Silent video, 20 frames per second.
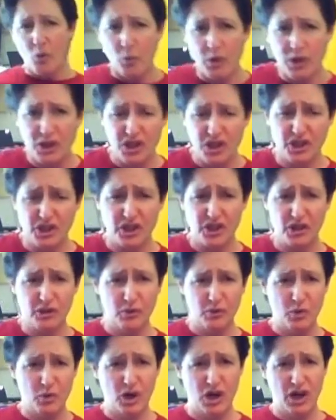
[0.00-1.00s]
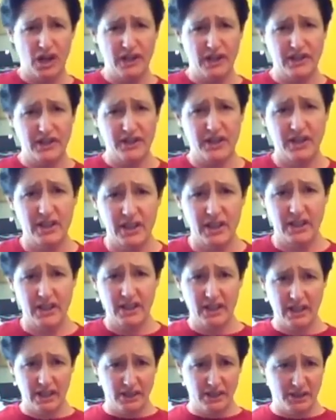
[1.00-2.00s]
What you don't want
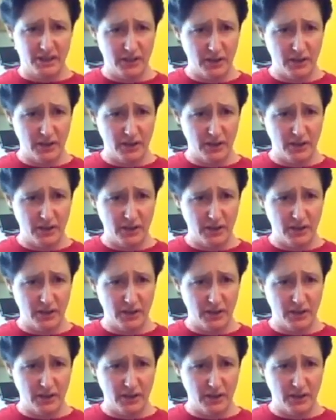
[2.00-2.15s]
is